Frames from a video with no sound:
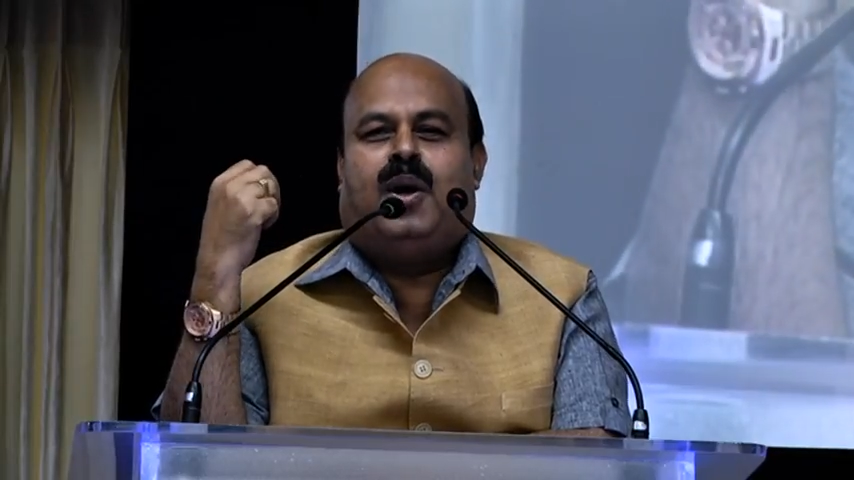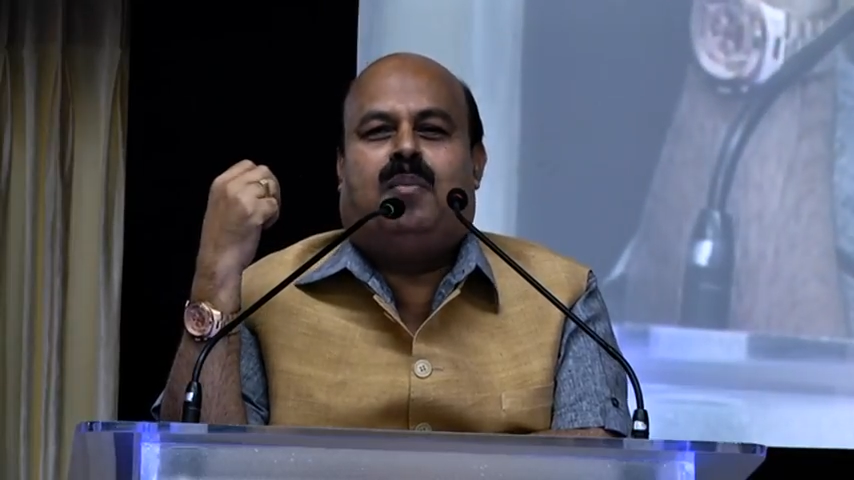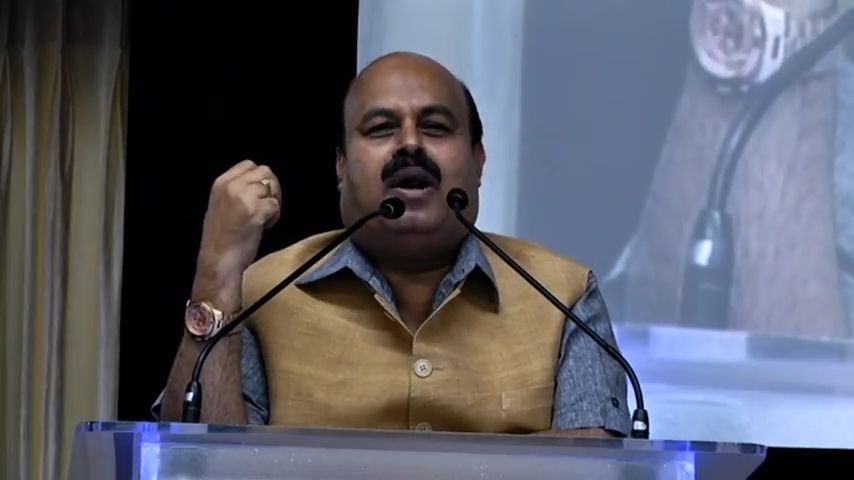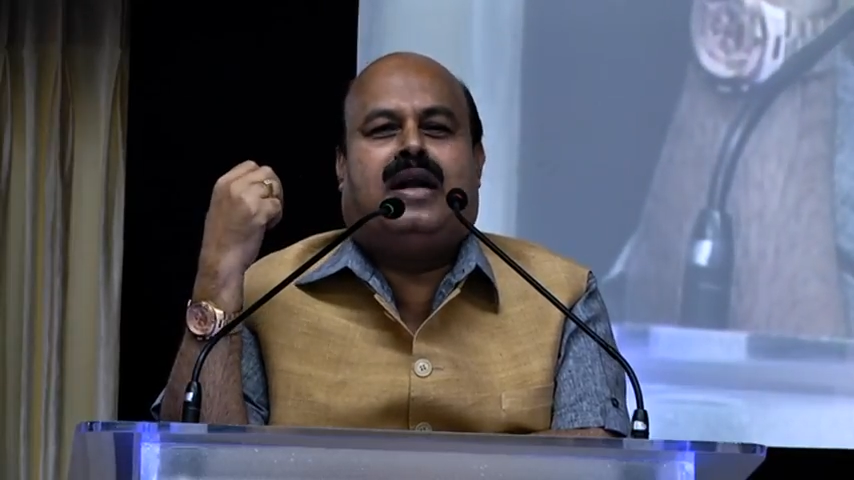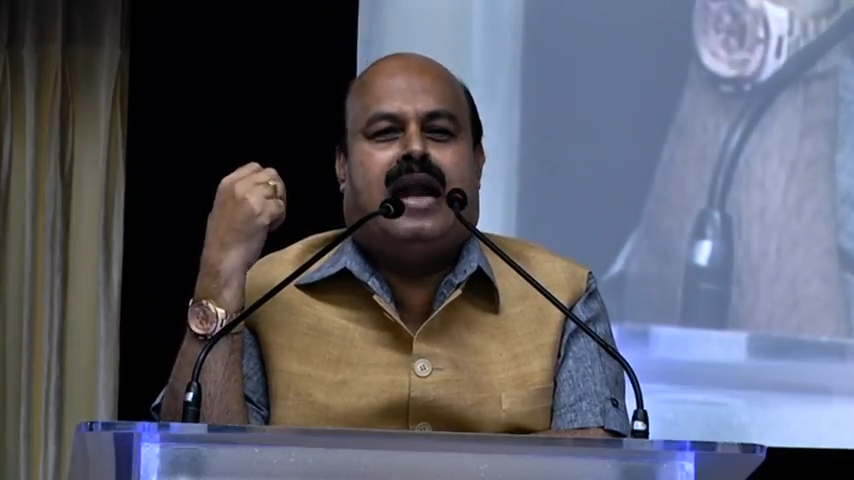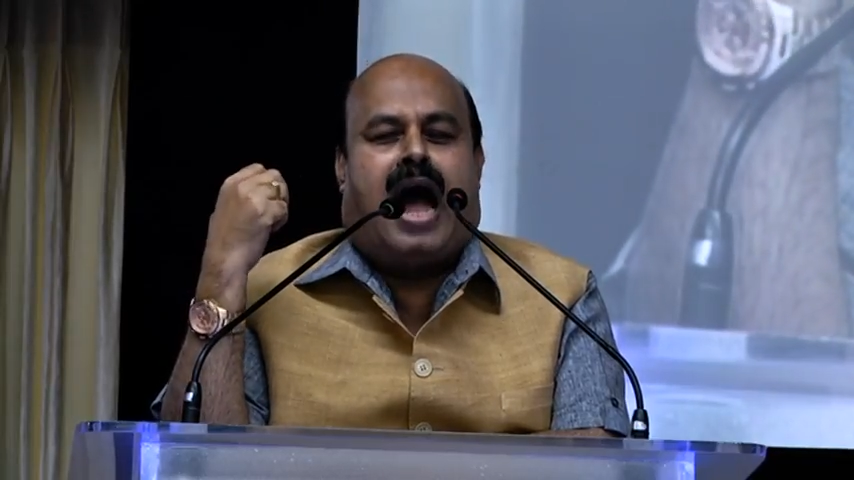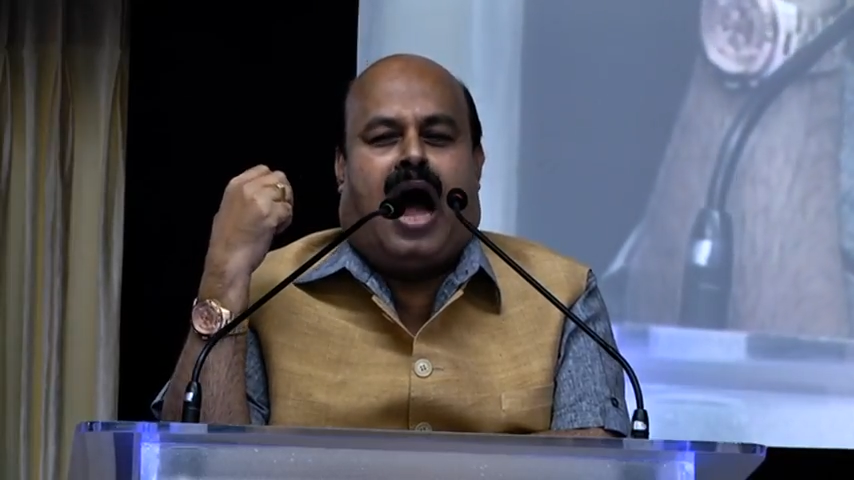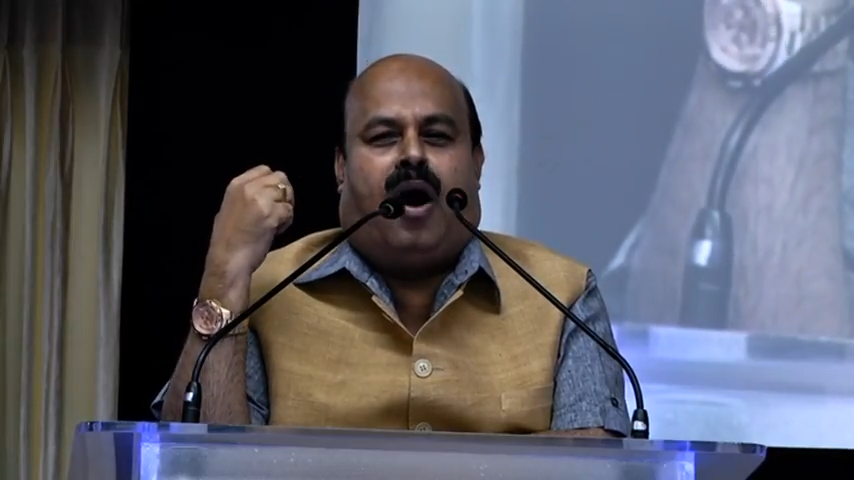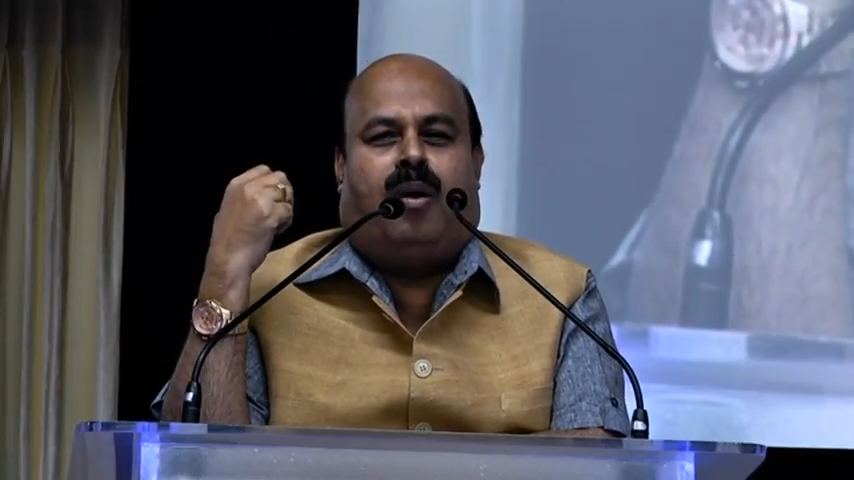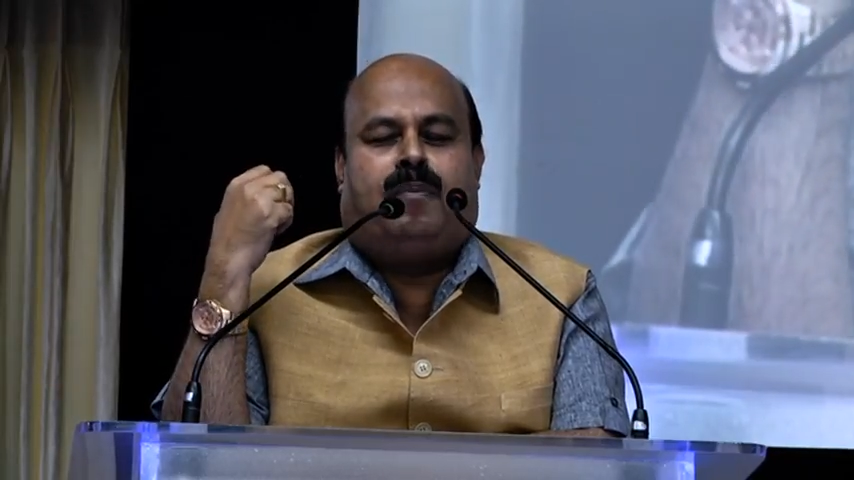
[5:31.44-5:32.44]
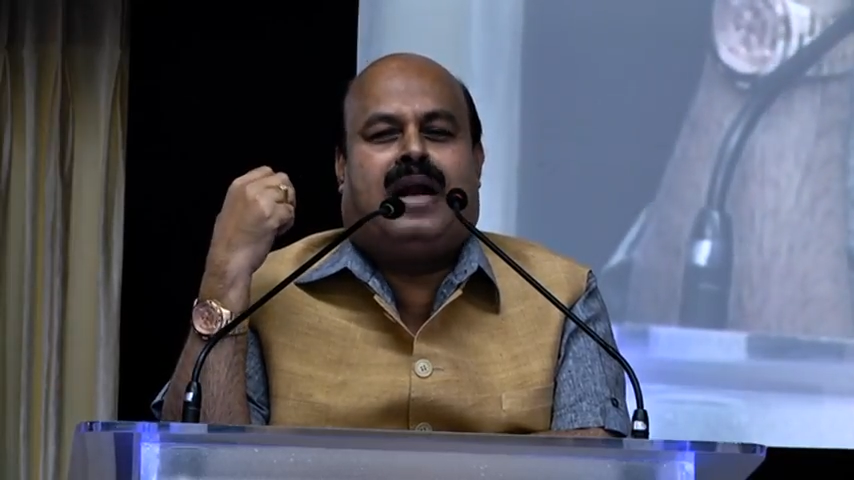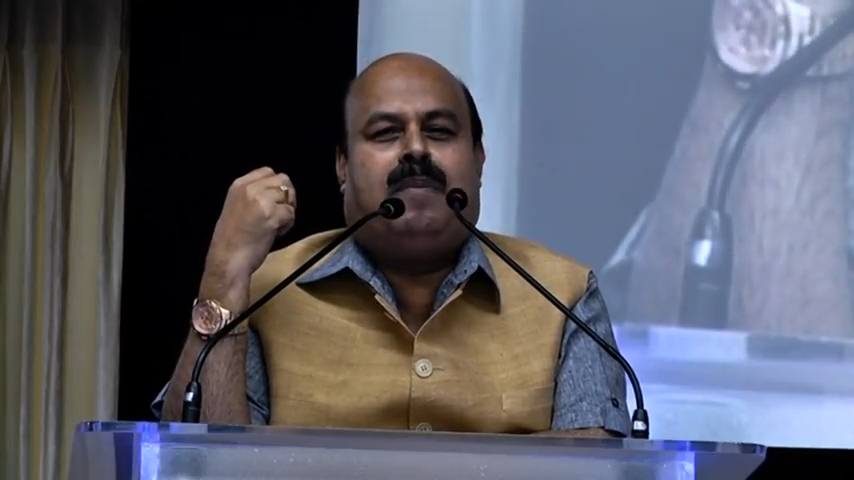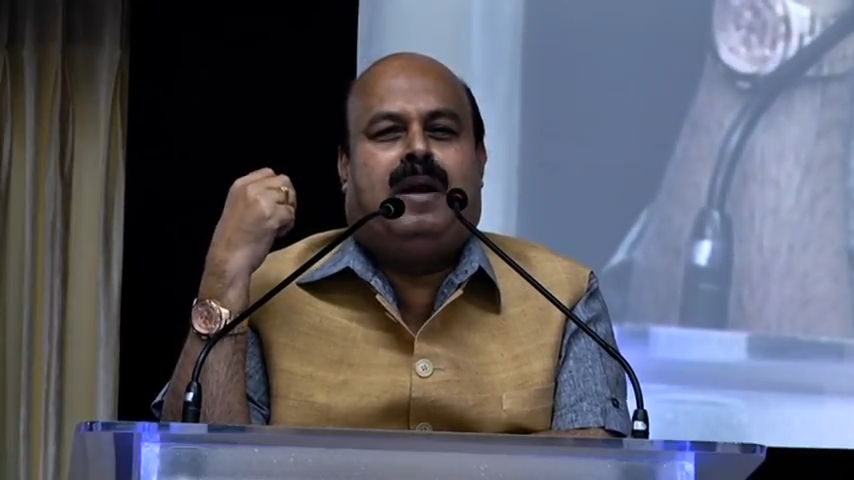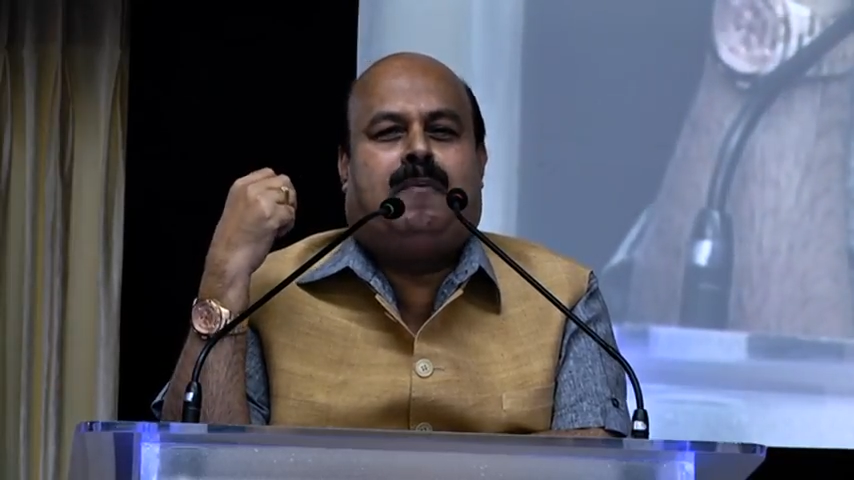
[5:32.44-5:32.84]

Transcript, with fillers: But now, for every